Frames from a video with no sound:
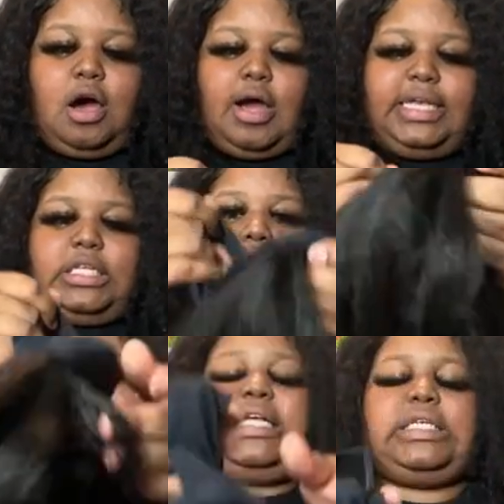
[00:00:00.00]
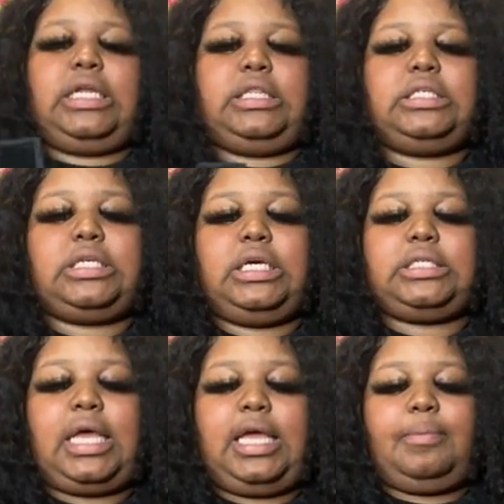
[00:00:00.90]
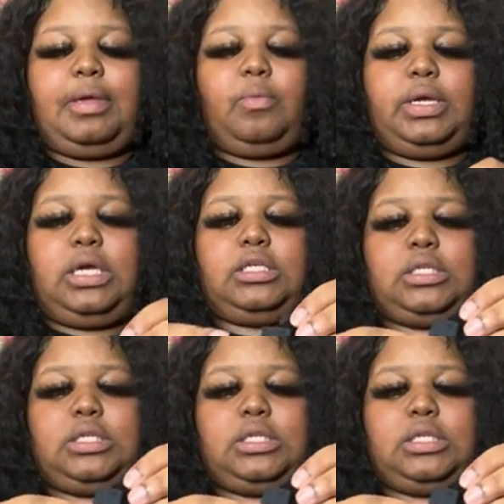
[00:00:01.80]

Okay, so like I said, this is a headband wig.